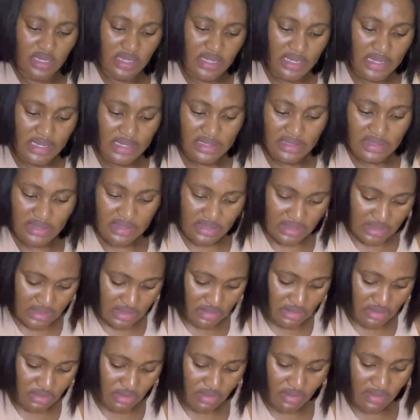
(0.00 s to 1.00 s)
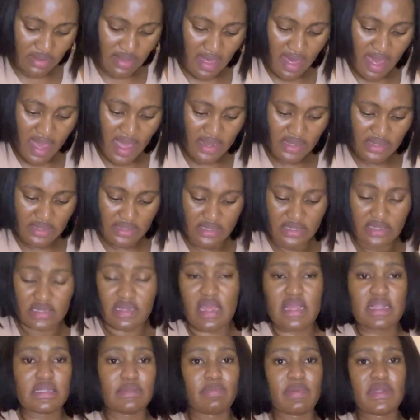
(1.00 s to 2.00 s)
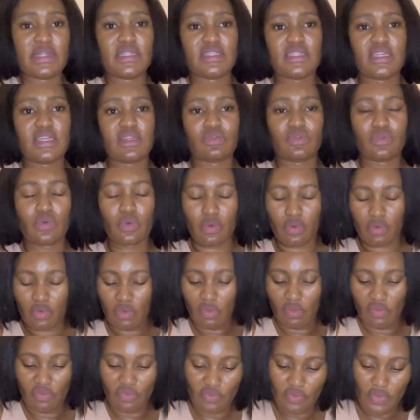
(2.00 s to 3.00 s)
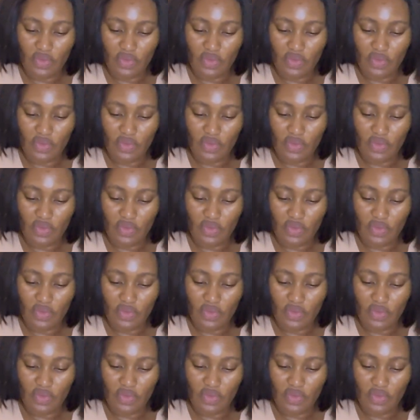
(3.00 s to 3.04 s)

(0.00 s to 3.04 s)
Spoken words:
At least, you know, that has been ticked off.